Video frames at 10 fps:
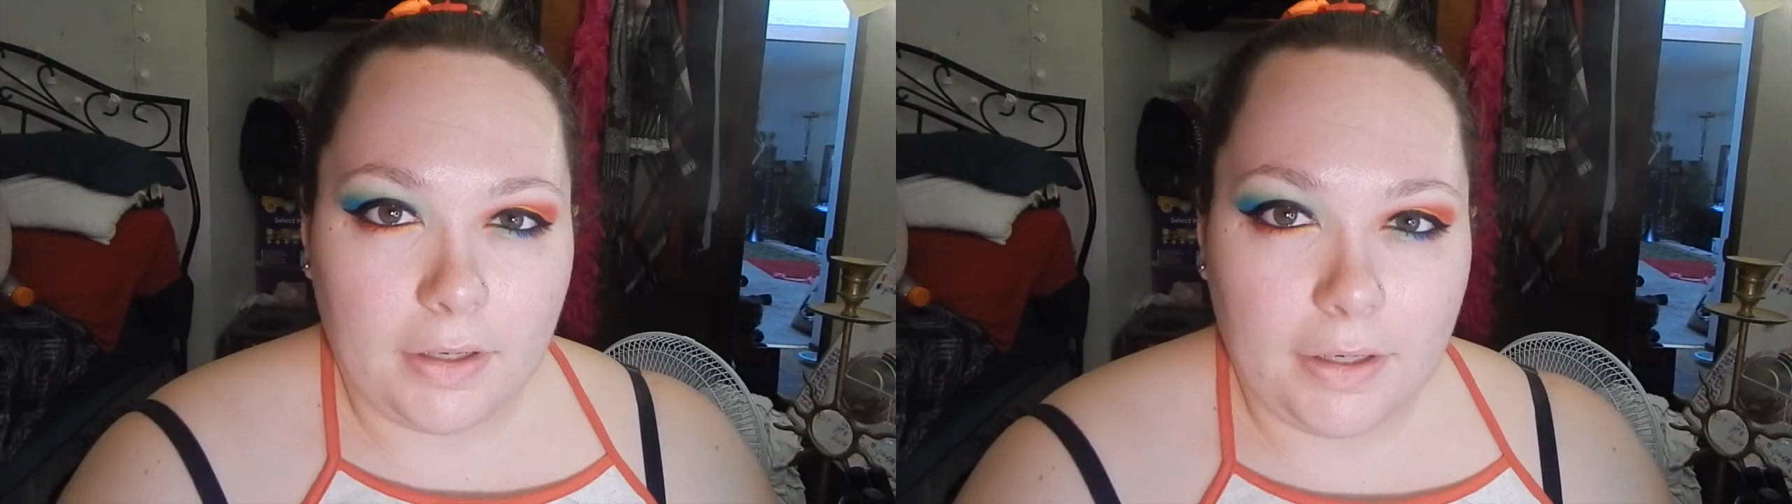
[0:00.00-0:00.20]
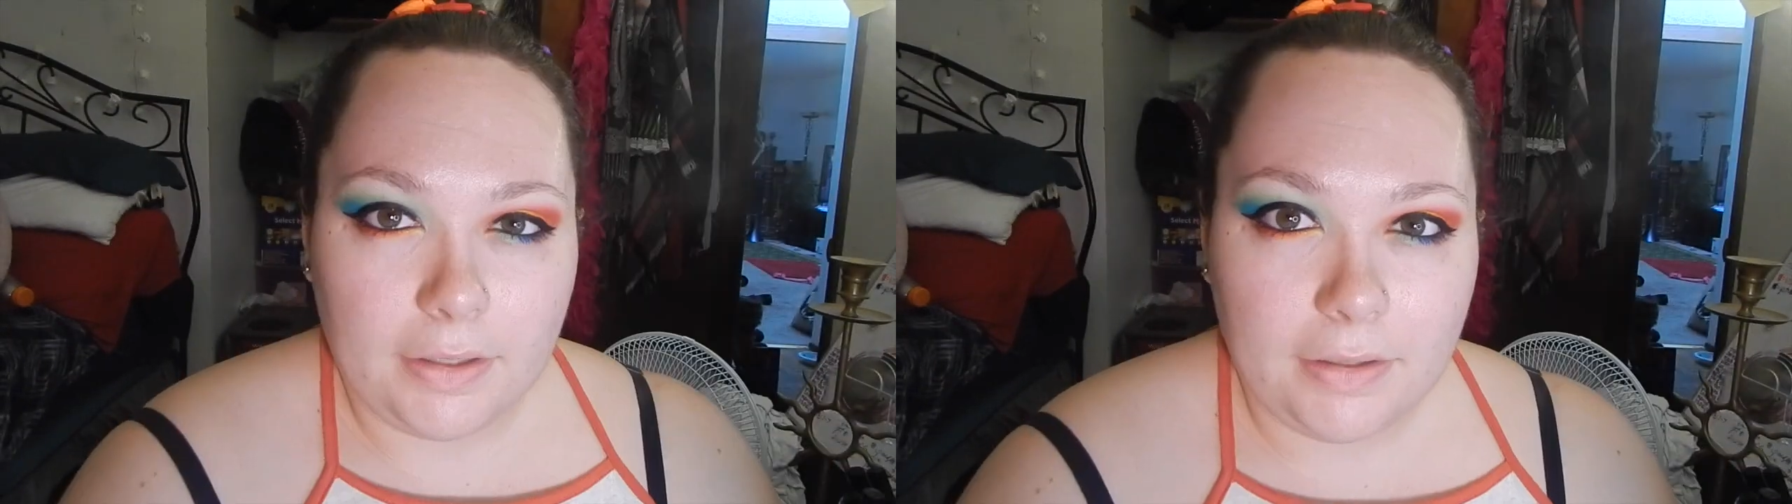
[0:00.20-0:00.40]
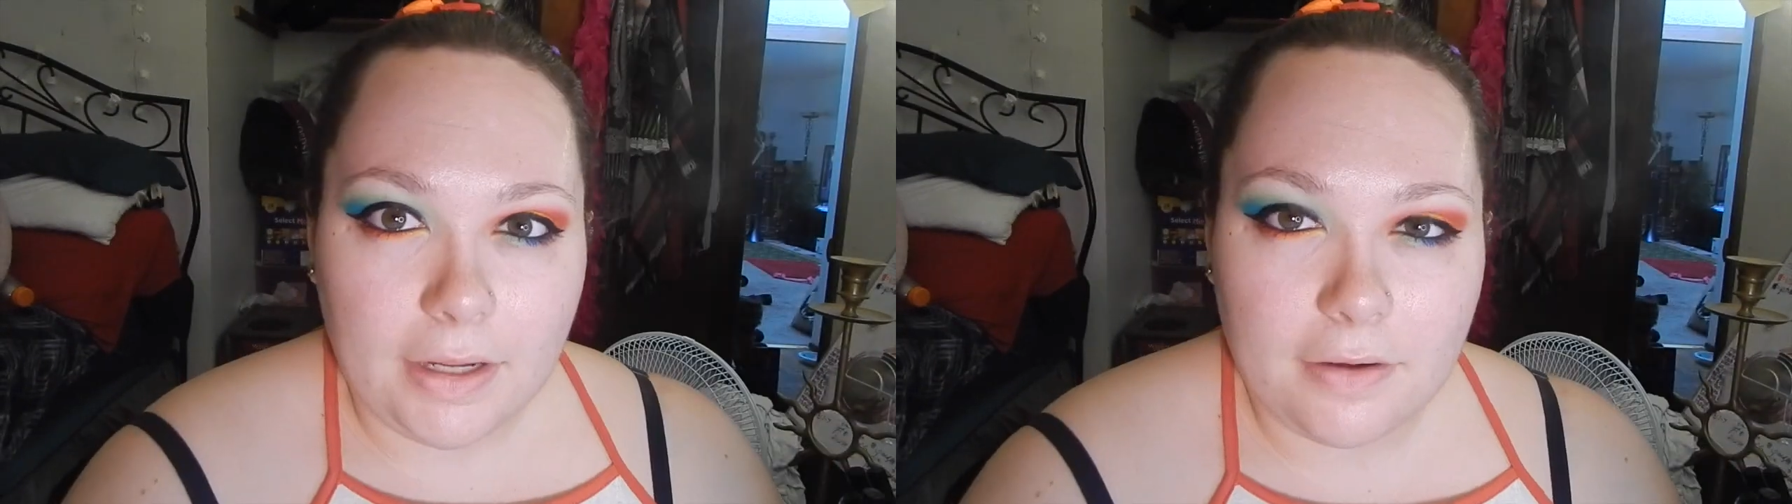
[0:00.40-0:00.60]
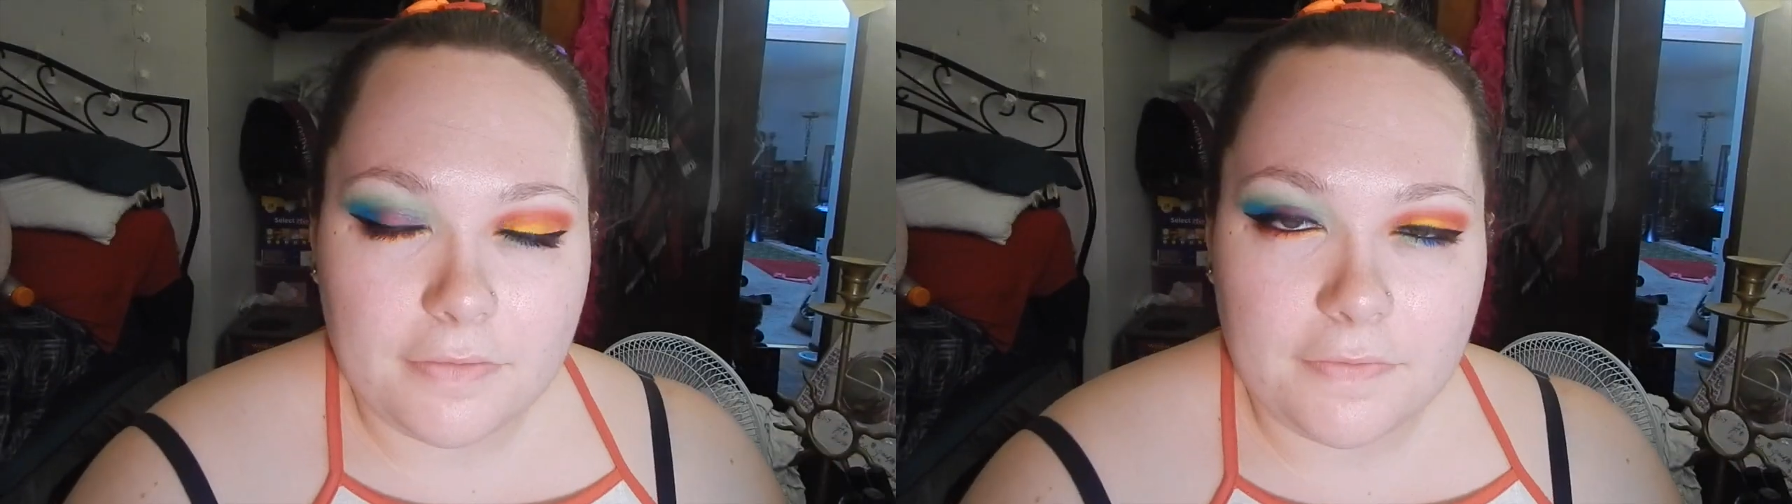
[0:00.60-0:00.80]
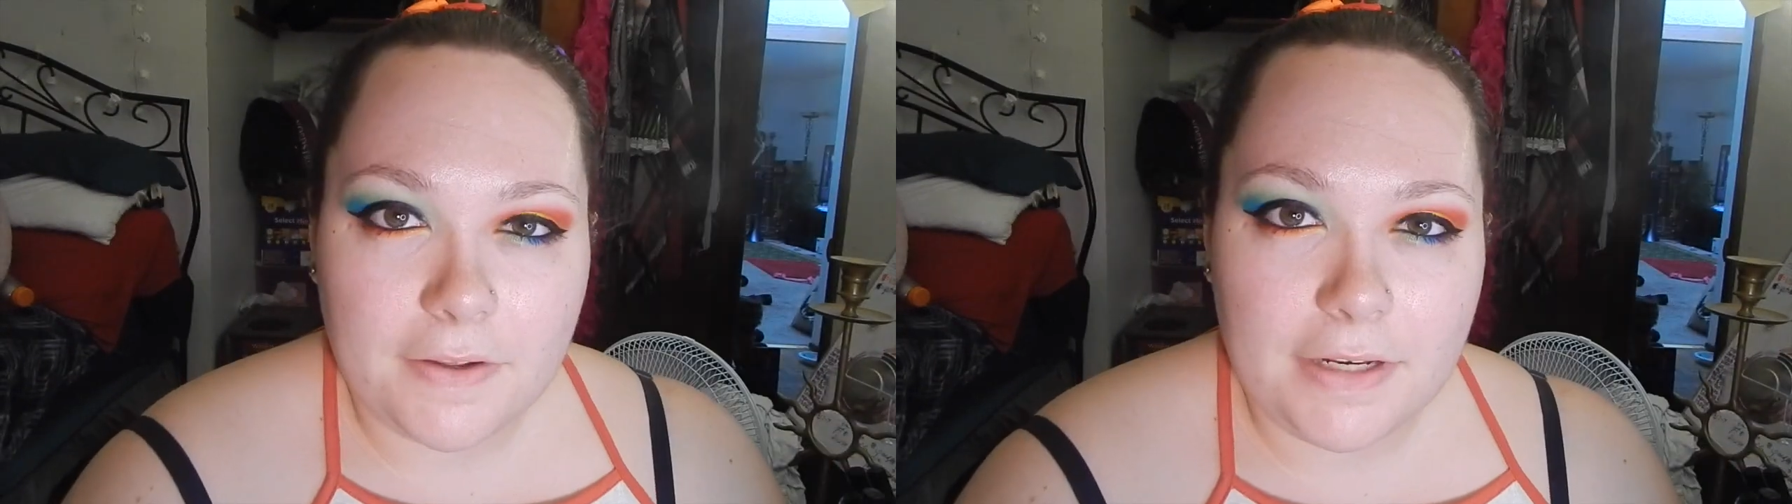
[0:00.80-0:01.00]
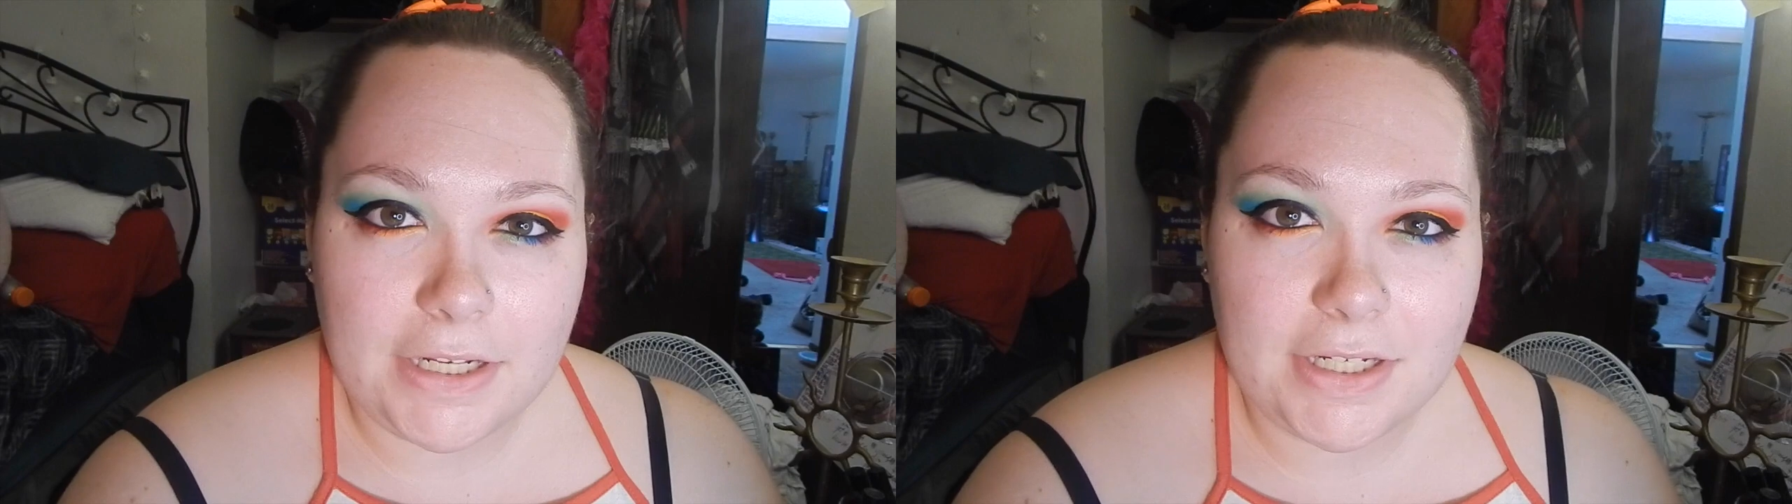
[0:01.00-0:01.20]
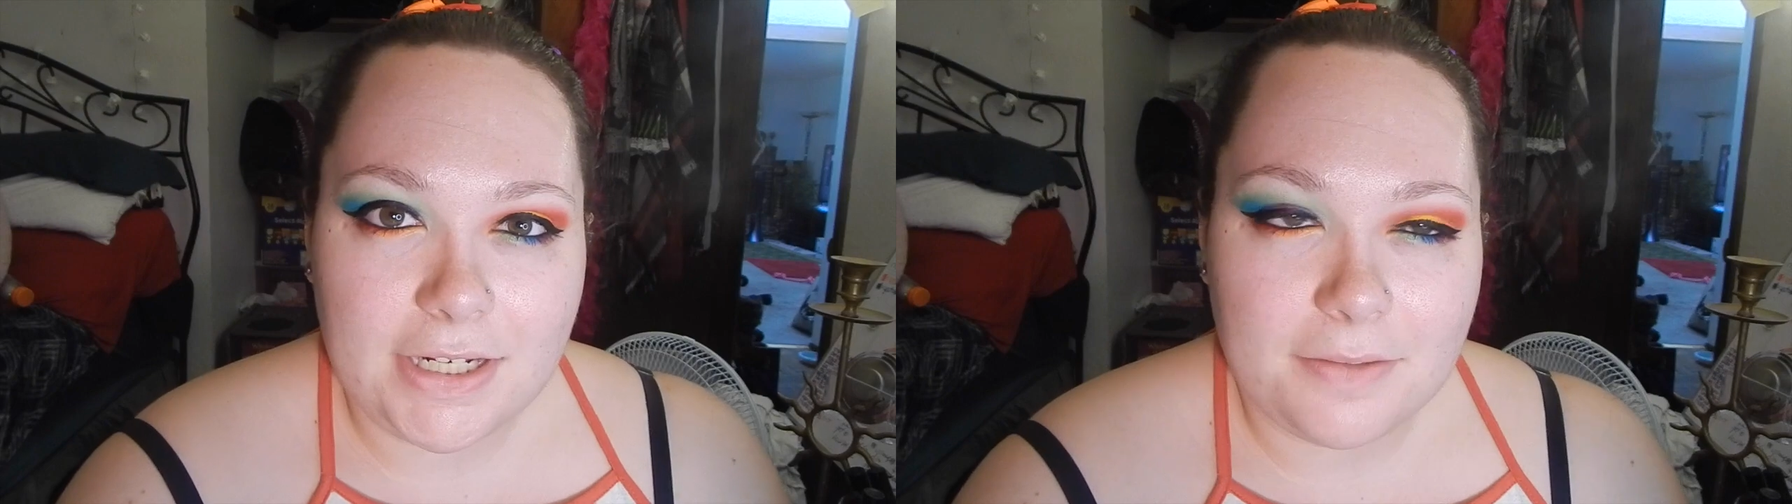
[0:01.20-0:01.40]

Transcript: Right, now for foundation,